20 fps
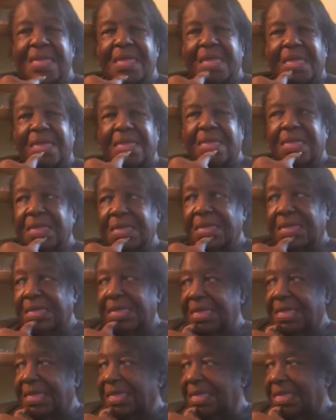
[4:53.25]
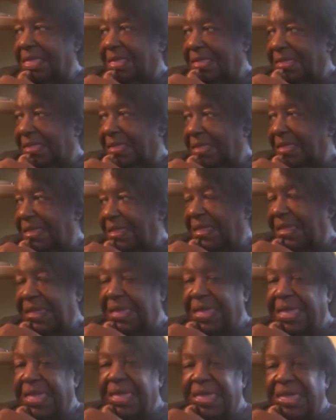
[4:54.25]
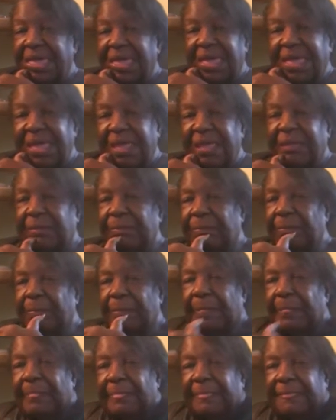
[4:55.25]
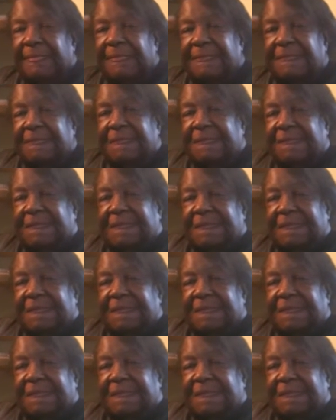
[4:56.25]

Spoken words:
This is for Grandma. Thank you.